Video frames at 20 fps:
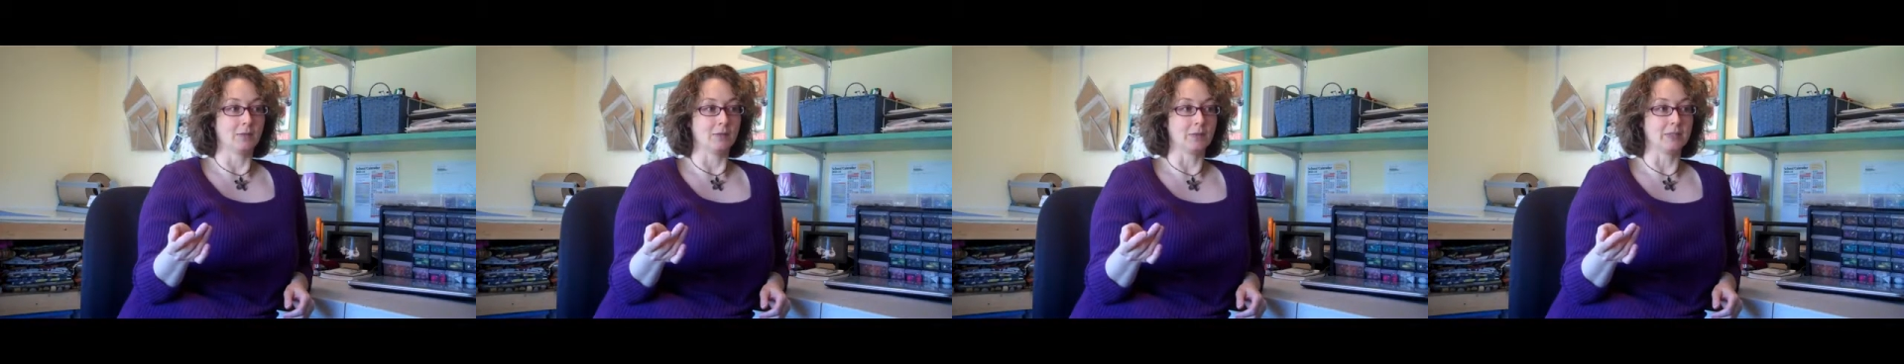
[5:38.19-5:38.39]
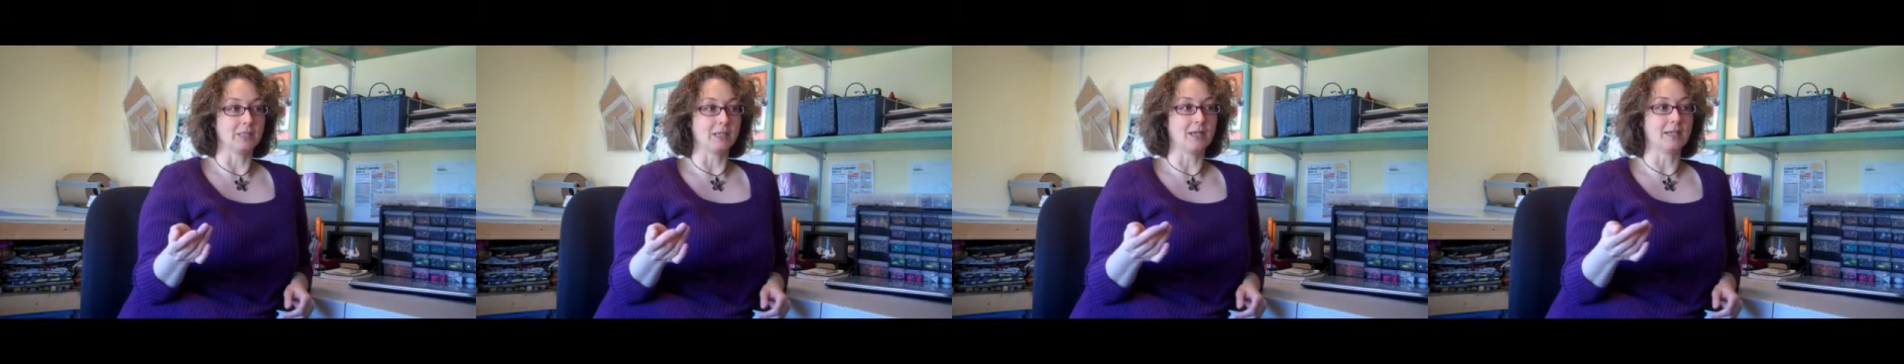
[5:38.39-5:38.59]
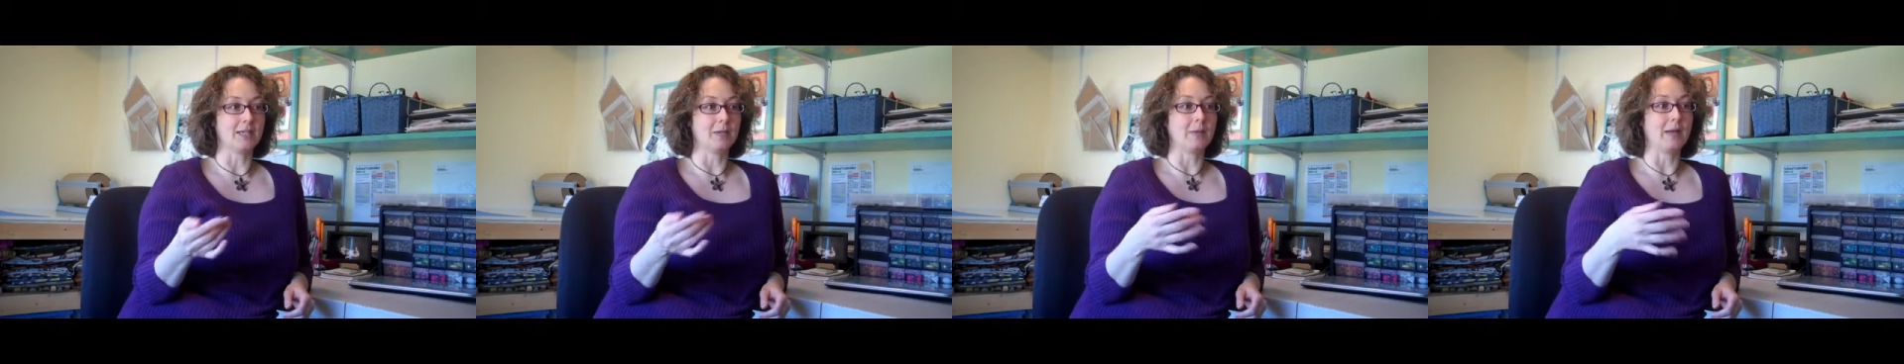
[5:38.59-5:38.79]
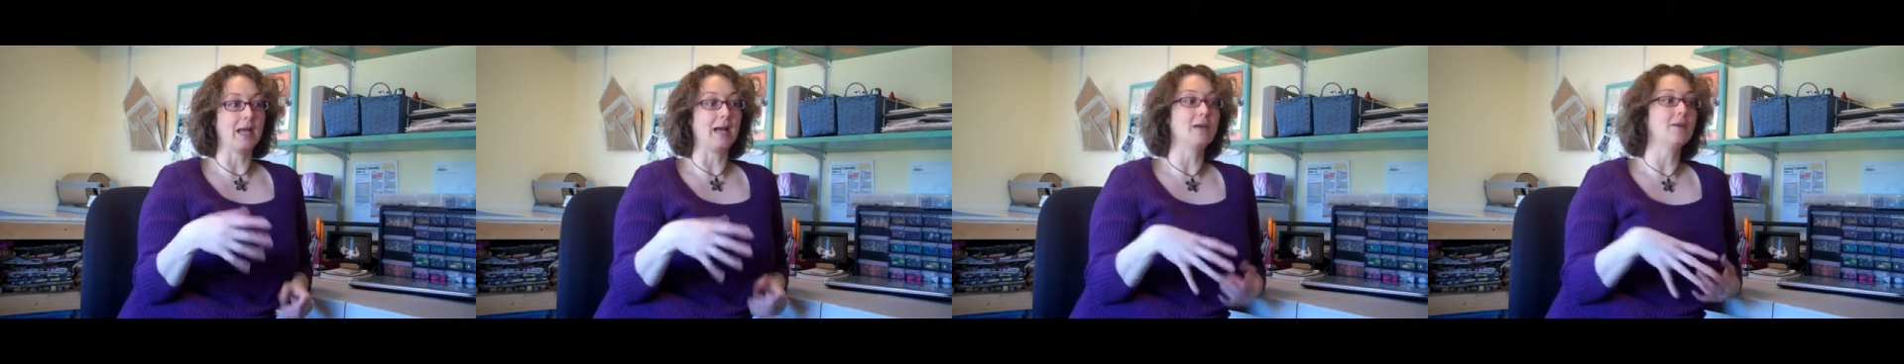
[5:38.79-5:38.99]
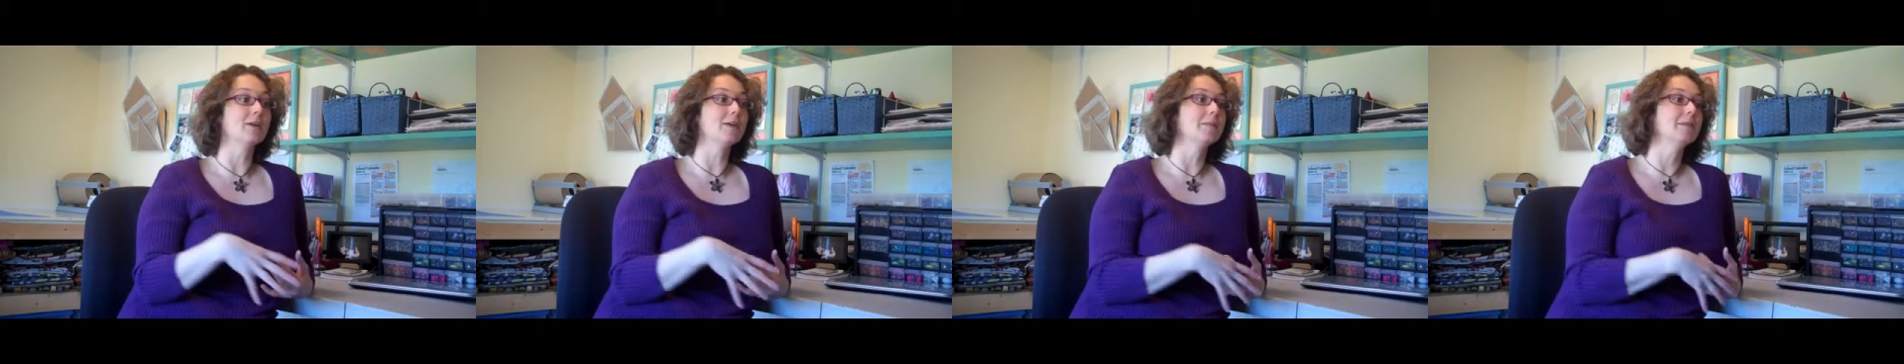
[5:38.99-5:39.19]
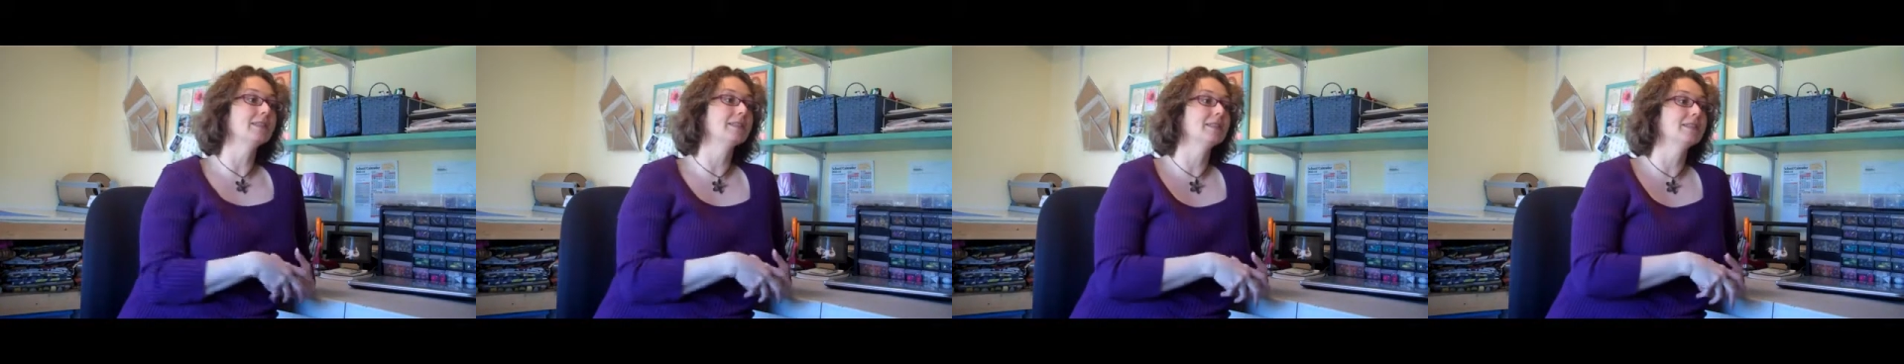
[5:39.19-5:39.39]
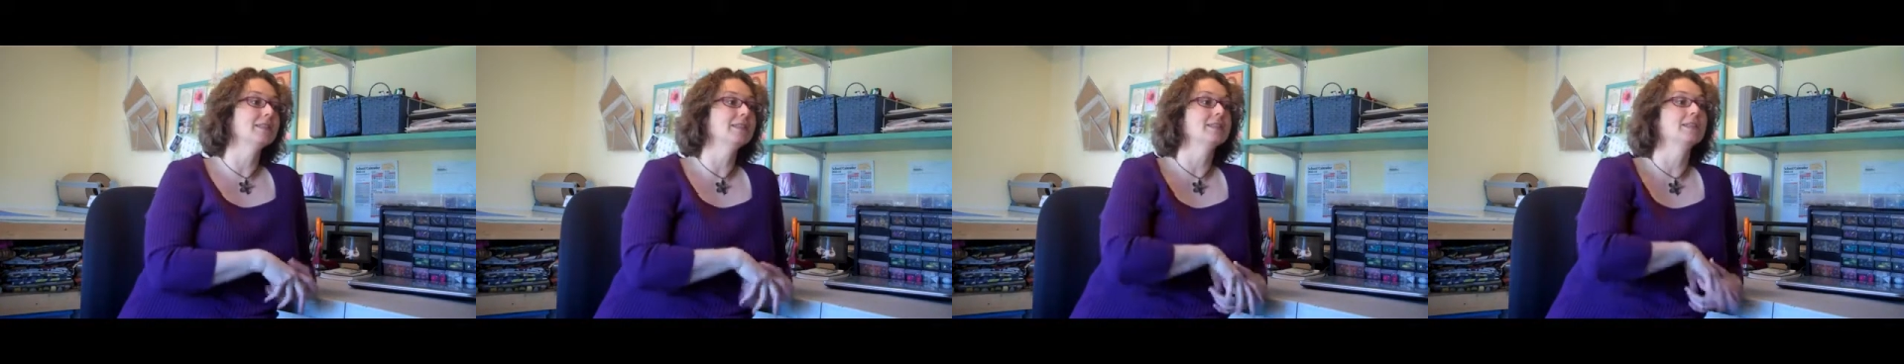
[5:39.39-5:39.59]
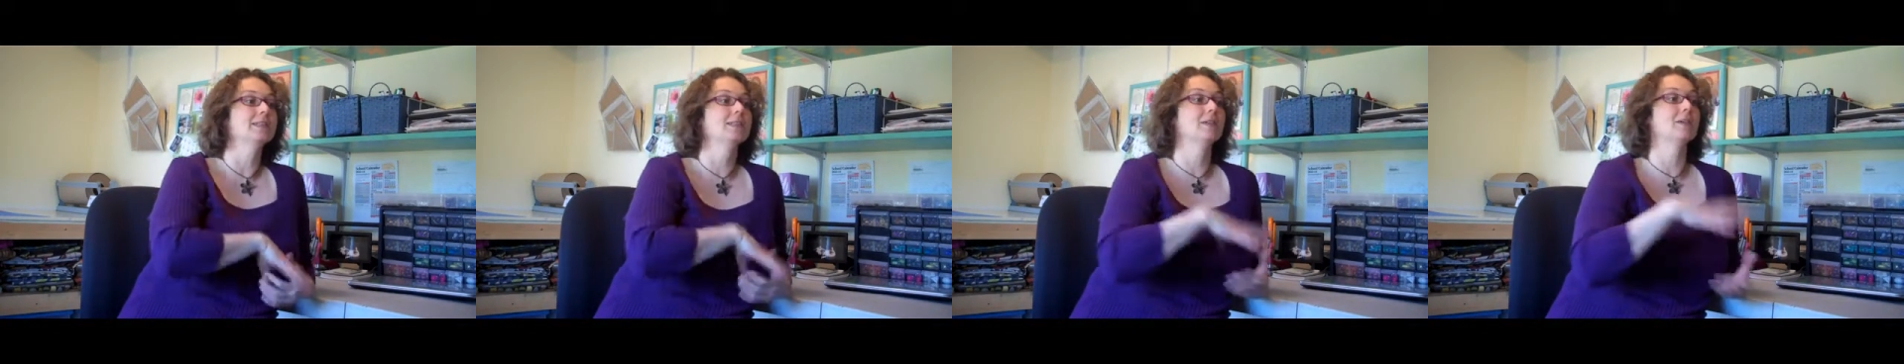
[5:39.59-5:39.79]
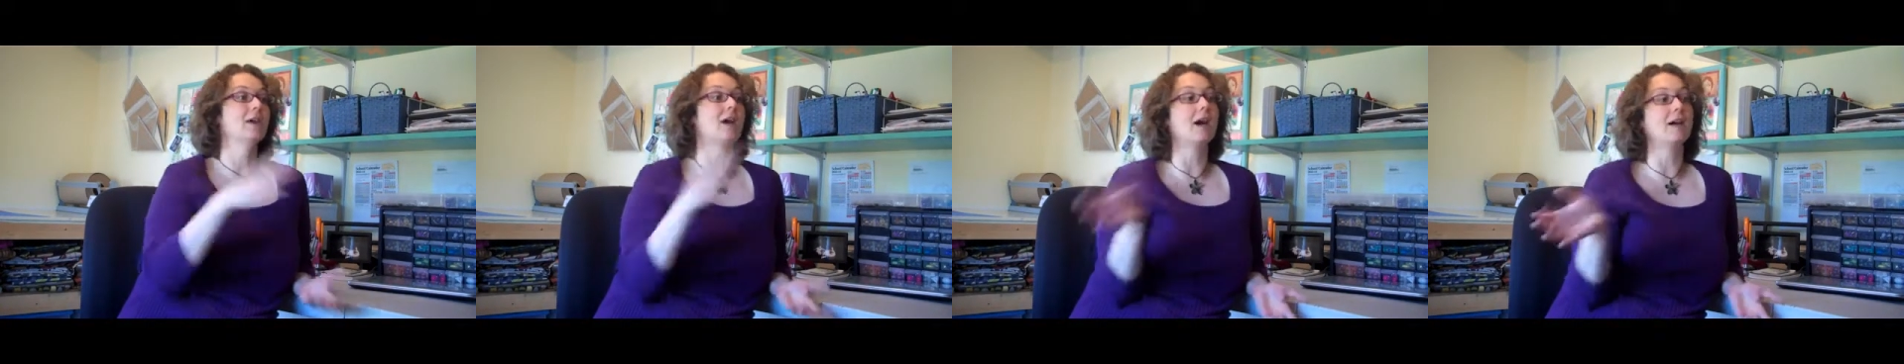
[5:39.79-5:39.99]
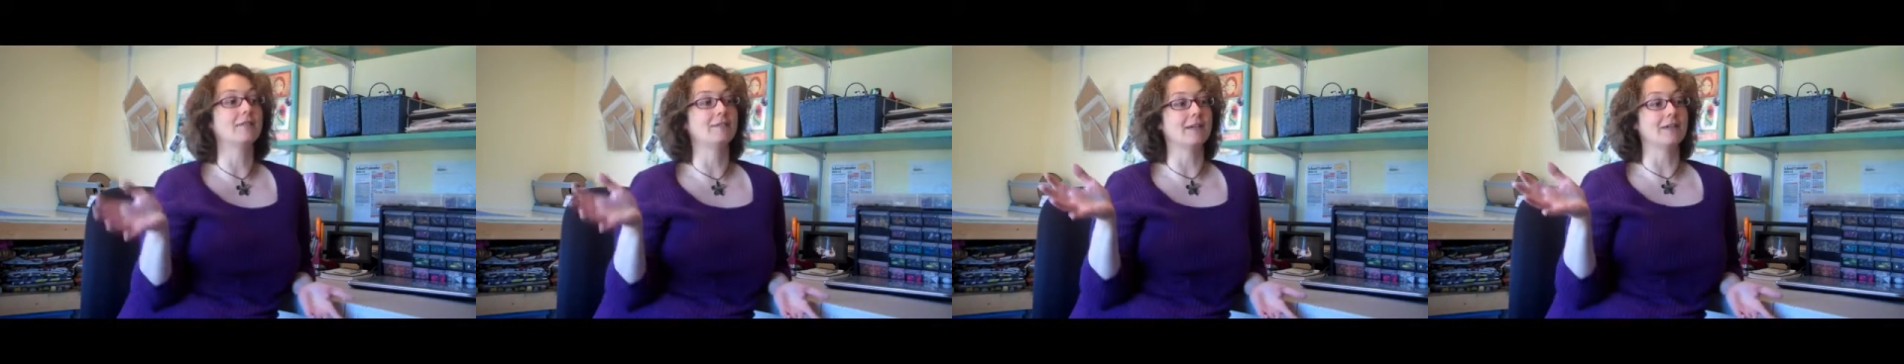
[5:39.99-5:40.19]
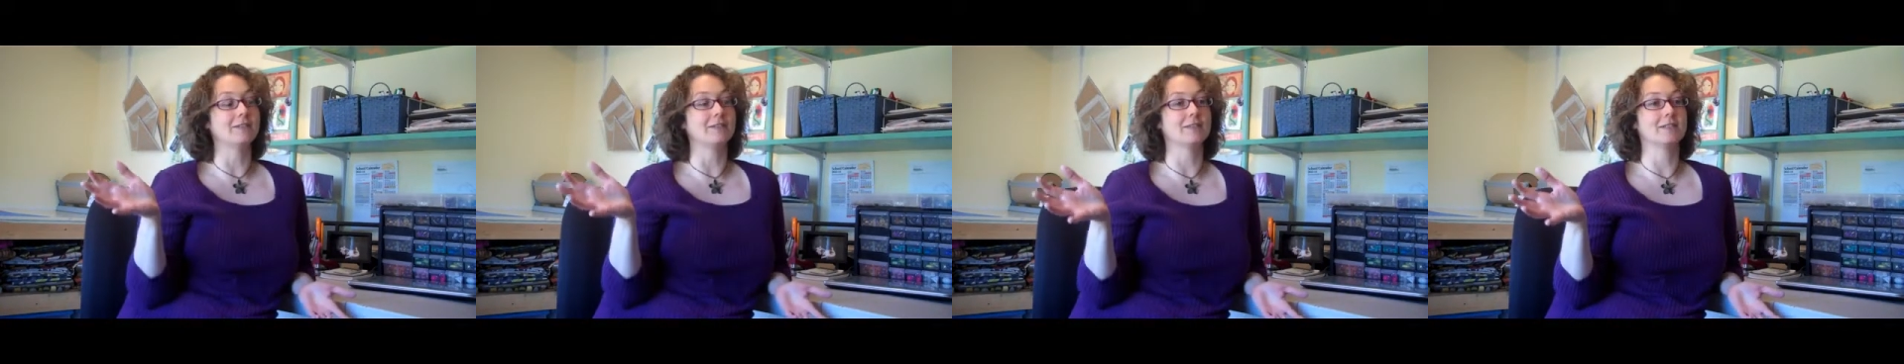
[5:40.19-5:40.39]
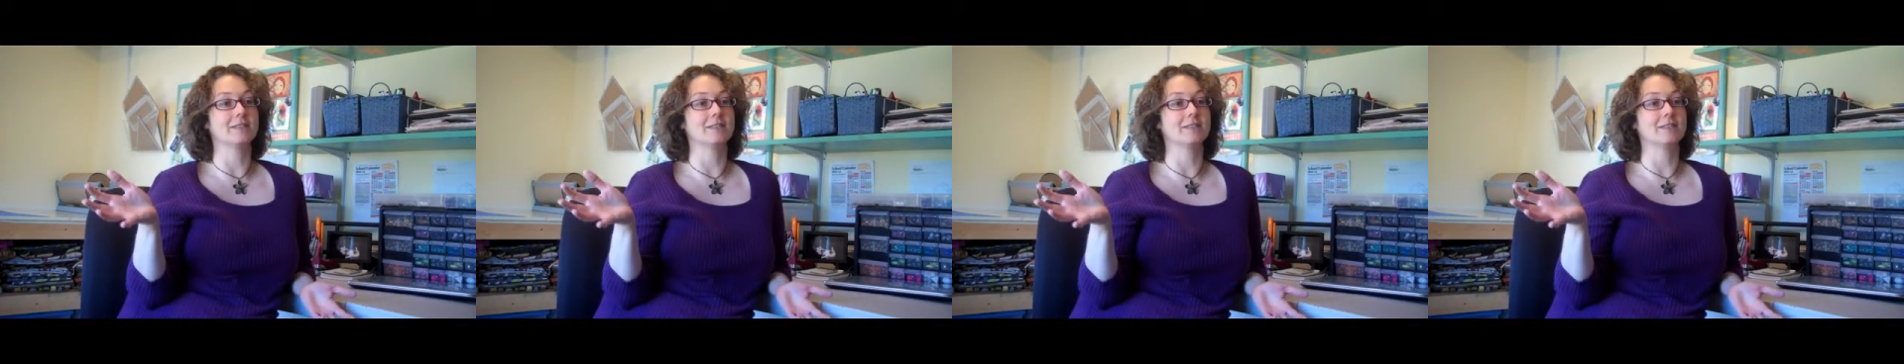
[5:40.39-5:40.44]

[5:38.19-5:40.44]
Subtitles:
was talking about how her business just took off after